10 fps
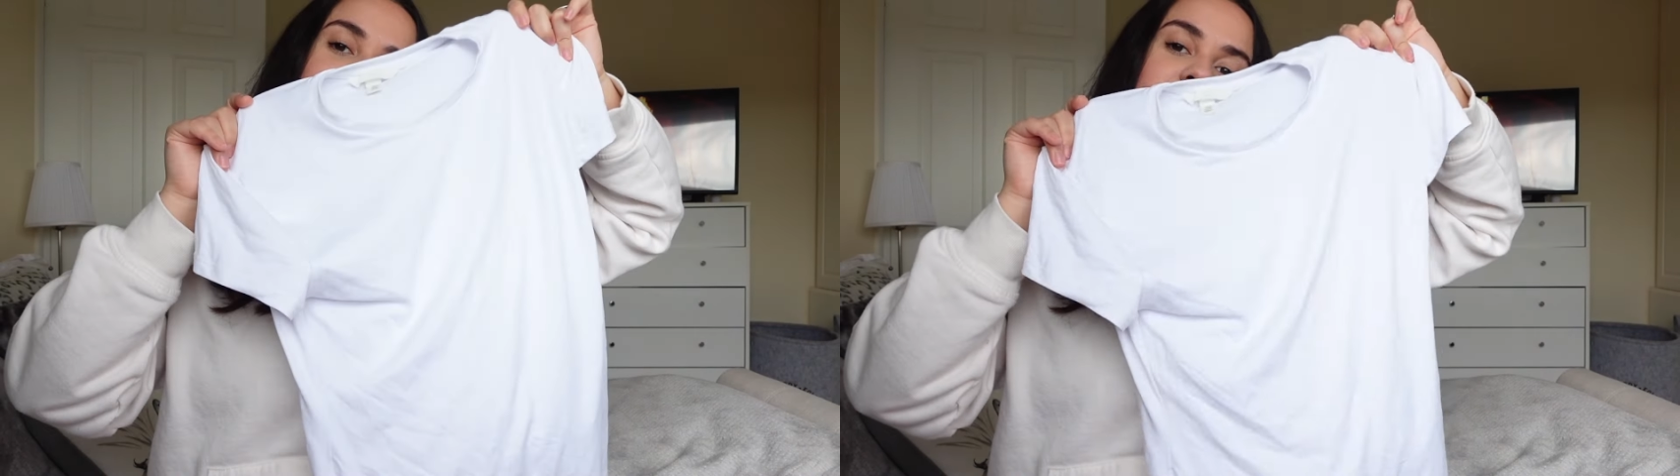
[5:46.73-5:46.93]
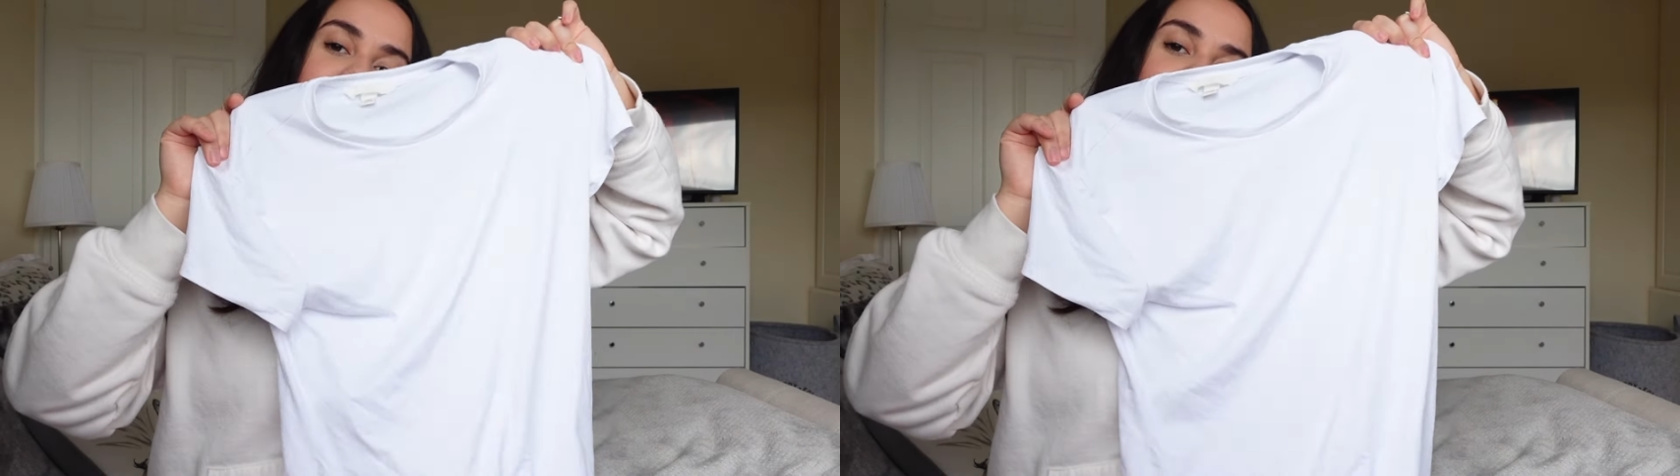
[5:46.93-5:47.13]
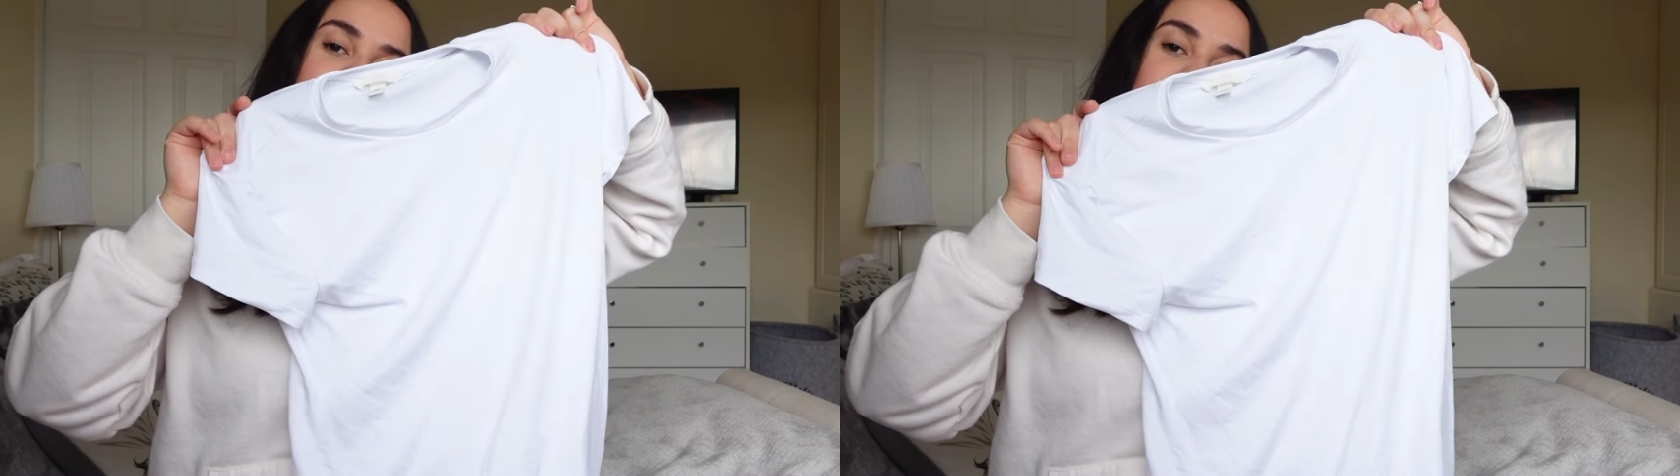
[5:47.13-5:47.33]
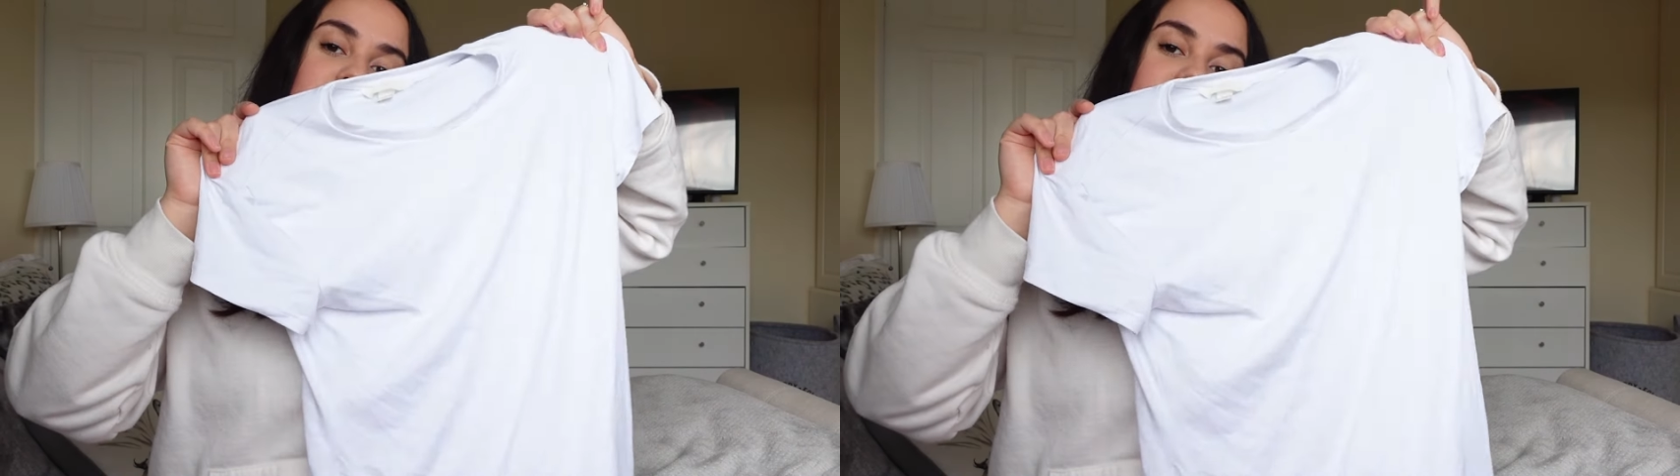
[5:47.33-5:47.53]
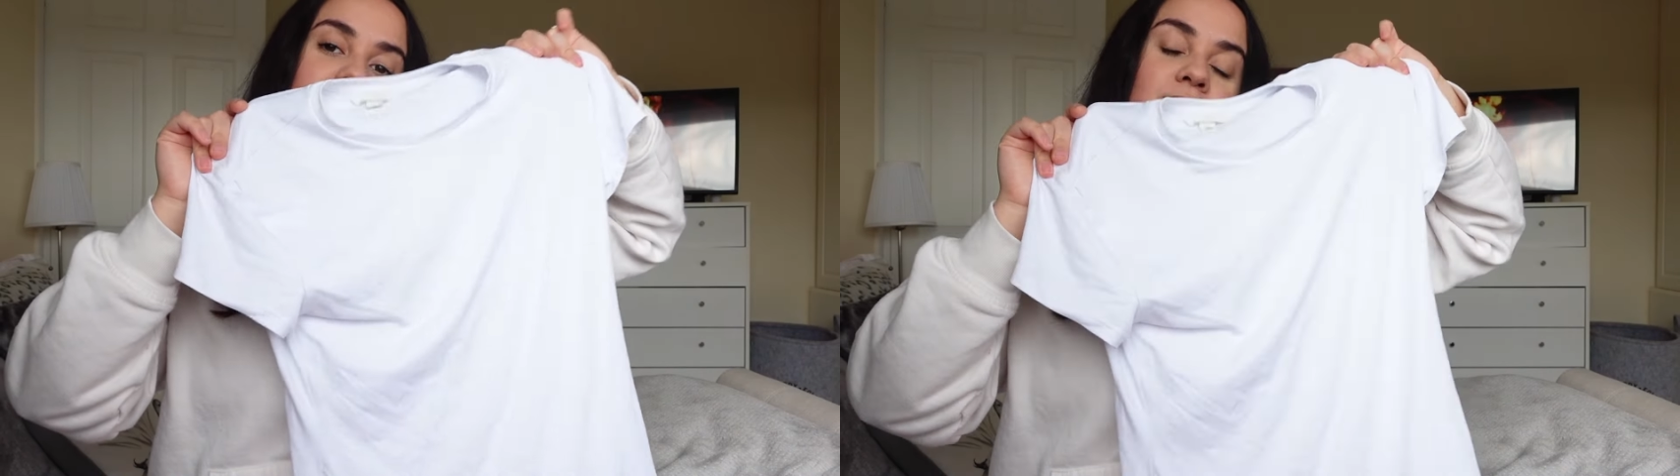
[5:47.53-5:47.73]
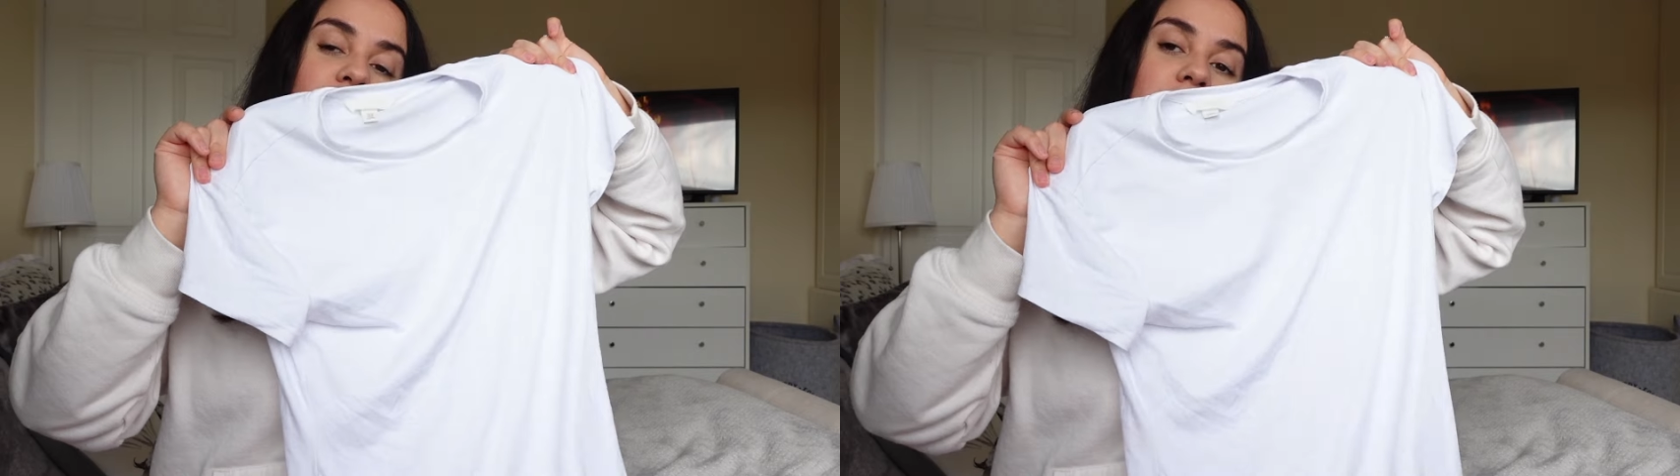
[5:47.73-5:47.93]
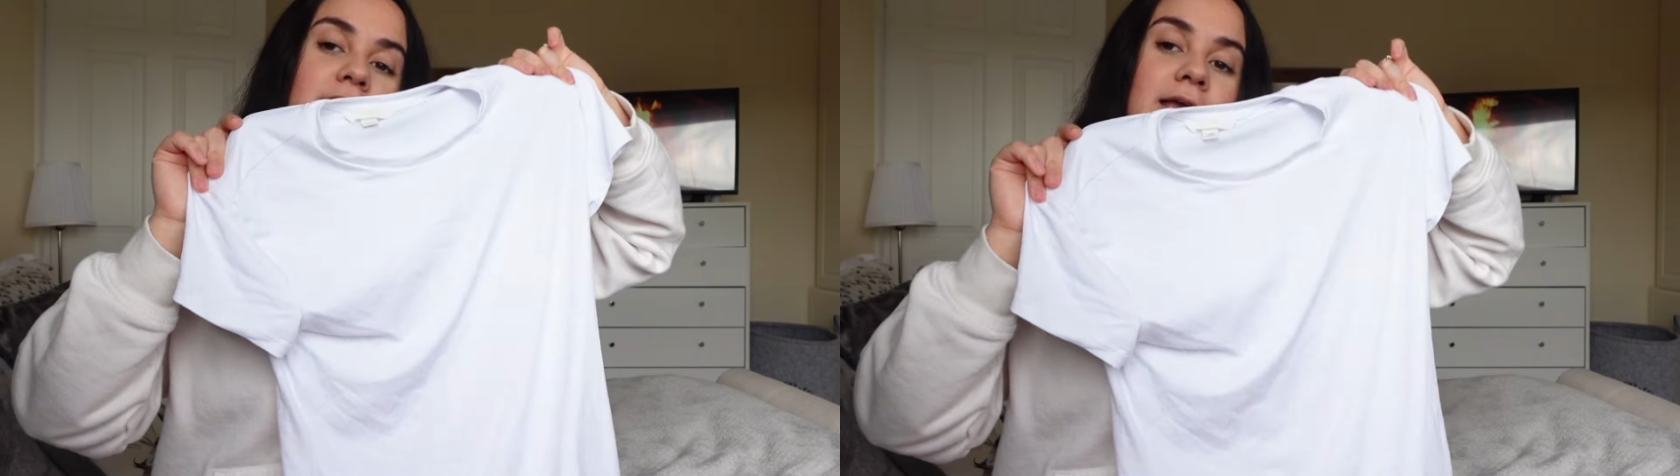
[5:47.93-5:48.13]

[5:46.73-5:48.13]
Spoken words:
I got this one in white